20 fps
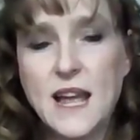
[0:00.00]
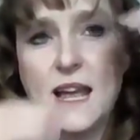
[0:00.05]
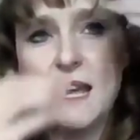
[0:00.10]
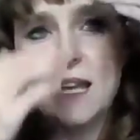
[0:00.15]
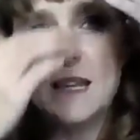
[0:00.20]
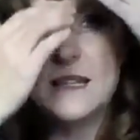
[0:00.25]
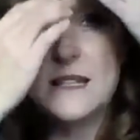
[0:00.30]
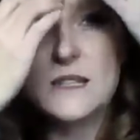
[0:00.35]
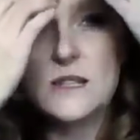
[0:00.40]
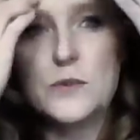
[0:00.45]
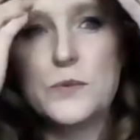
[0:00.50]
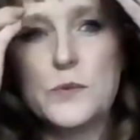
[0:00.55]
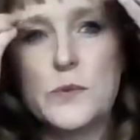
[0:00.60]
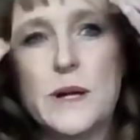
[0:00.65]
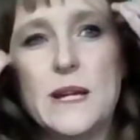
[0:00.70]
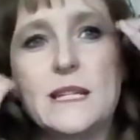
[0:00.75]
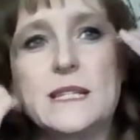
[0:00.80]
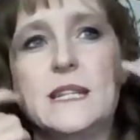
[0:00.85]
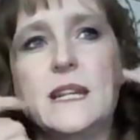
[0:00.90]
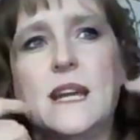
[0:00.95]
It's
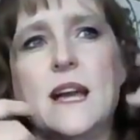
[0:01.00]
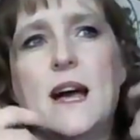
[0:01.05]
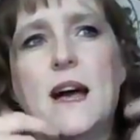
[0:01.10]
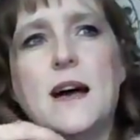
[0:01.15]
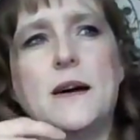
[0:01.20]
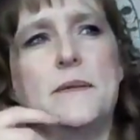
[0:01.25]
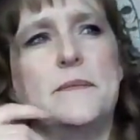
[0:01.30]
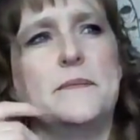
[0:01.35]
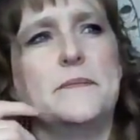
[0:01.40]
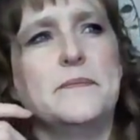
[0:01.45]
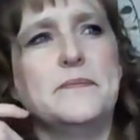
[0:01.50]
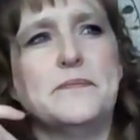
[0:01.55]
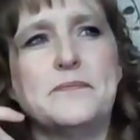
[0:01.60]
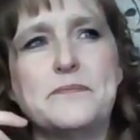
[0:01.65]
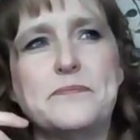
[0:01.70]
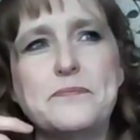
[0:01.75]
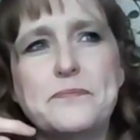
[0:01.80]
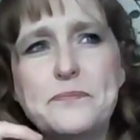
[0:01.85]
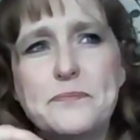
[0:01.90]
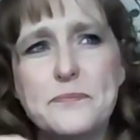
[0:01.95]
crazy. Um,
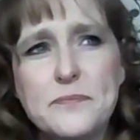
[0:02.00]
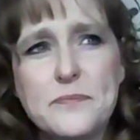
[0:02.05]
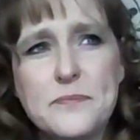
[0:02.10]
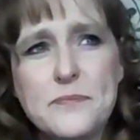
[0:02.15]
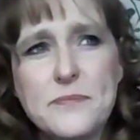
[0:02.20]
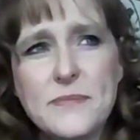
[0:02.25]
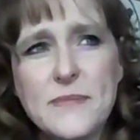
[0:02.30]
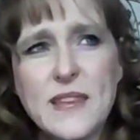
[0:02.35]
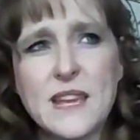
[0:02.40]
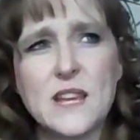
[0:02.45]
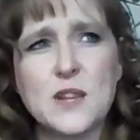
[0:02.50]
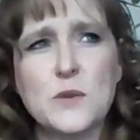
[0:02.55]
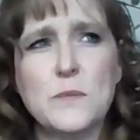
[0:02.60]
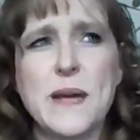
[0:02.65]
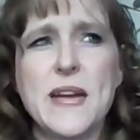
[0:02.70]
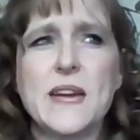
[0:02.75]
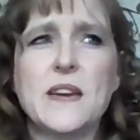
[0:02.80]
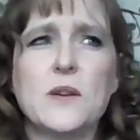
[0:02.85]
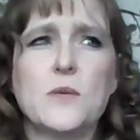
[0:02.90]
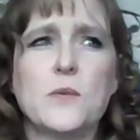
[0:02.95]
you
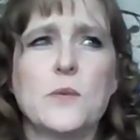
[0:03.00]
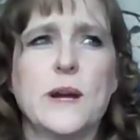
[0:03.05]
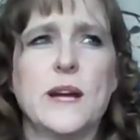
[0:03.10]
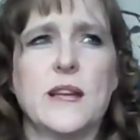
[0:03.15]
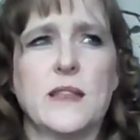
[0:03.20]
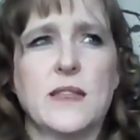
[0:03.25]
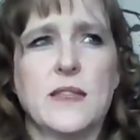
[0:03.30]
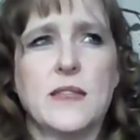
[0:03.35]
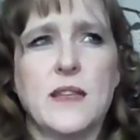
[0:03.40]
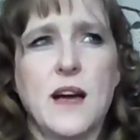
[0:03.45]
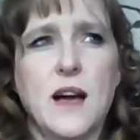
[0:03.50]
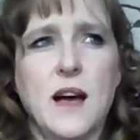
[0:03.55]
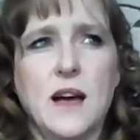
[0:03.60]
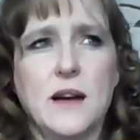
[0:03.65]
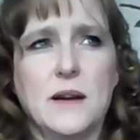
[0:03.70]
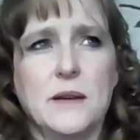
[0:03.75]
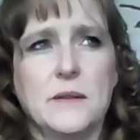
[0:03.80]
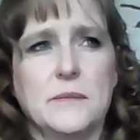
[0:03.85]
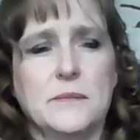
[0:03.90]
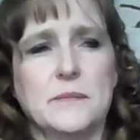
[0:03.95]
make it with
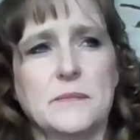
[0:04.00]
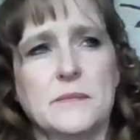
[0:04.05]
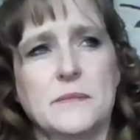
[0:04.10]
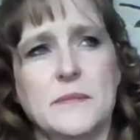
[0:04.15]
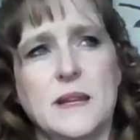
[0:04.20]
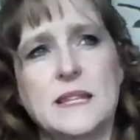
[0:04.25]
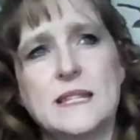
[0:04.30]
um,